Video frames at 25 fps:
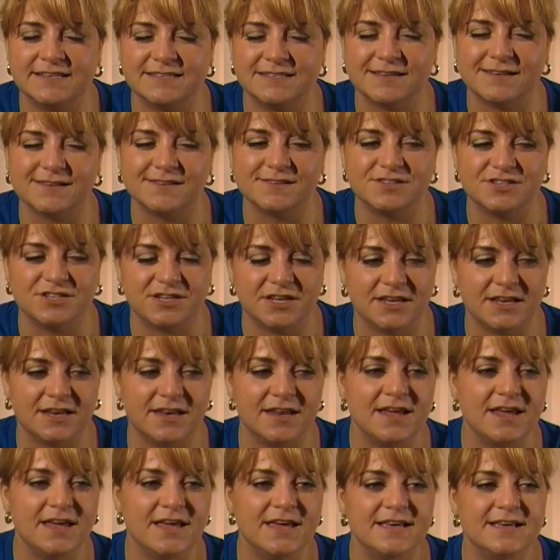indulge
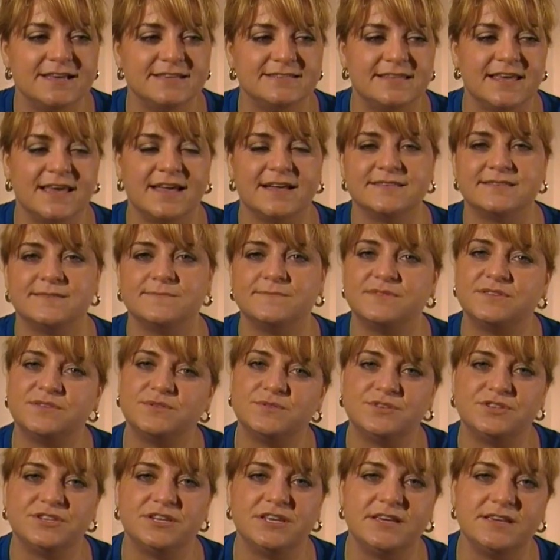in is they had some
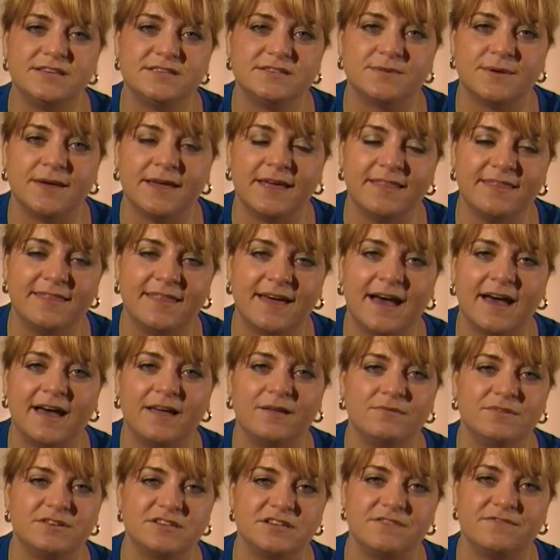sushi, so I had
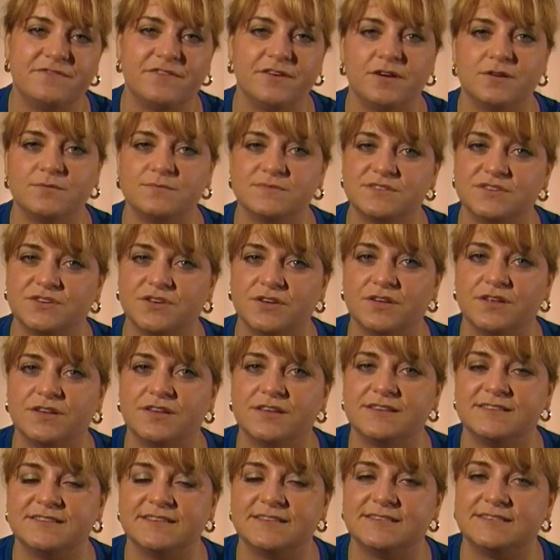that, which I figured was
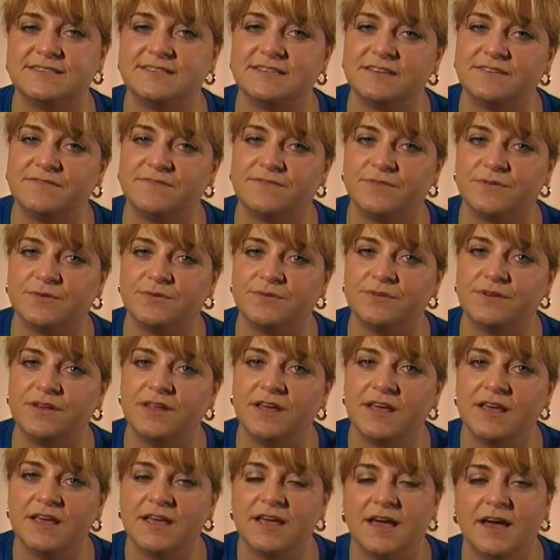good because it's
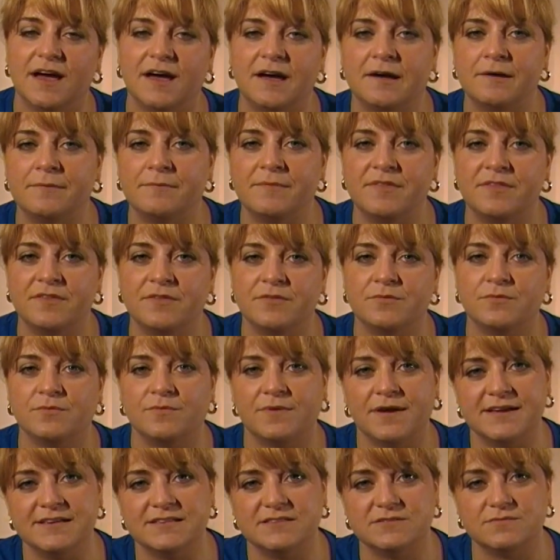seafood, and then
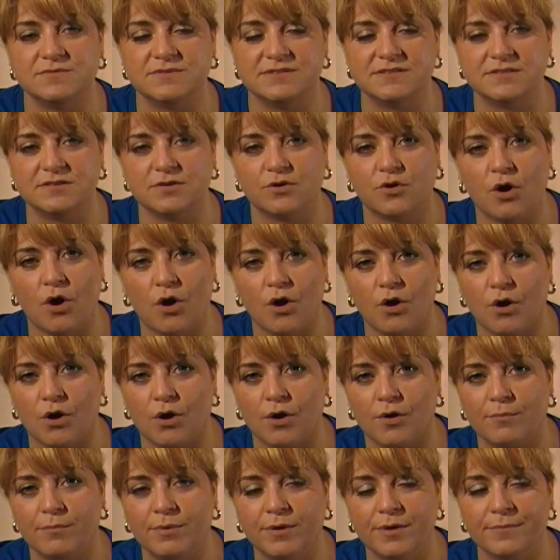the rice was the
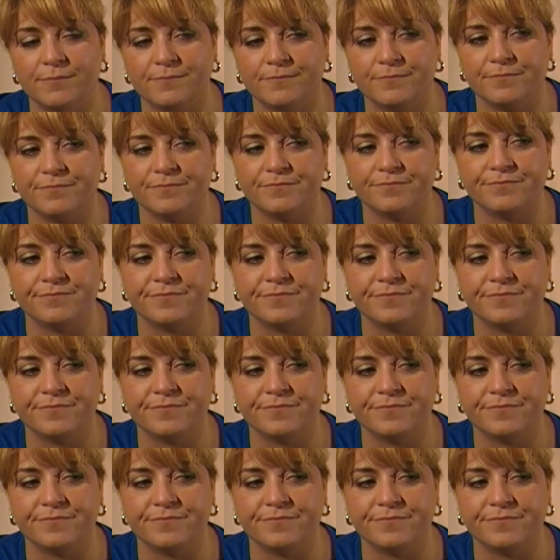carb.